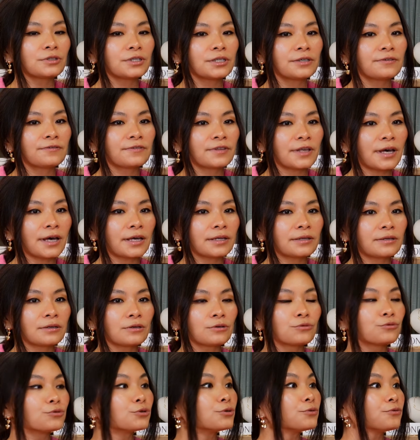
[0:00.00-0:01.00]
leave that
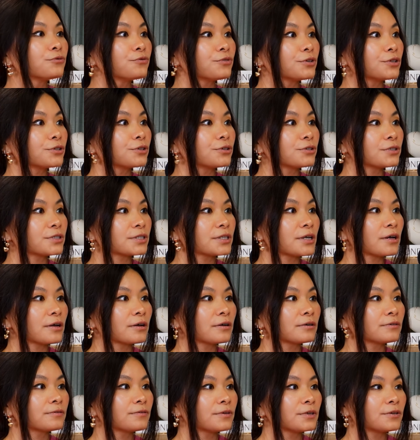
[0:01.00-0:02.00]
room for
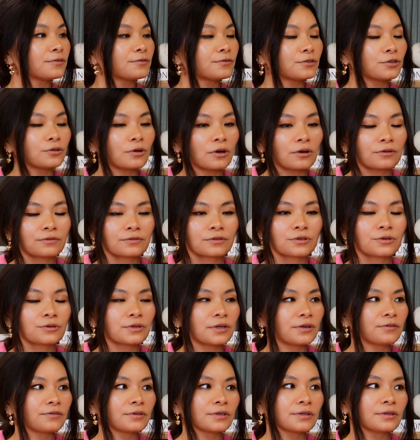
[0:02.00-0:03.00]
yourself, if you offload
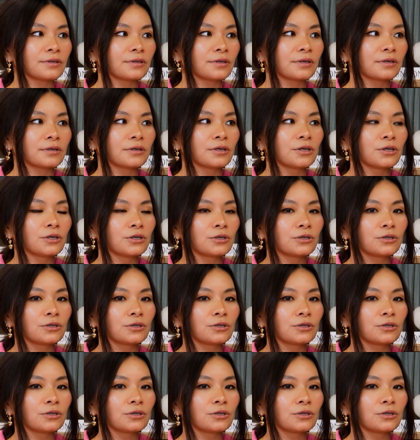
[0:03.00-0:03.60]
everything,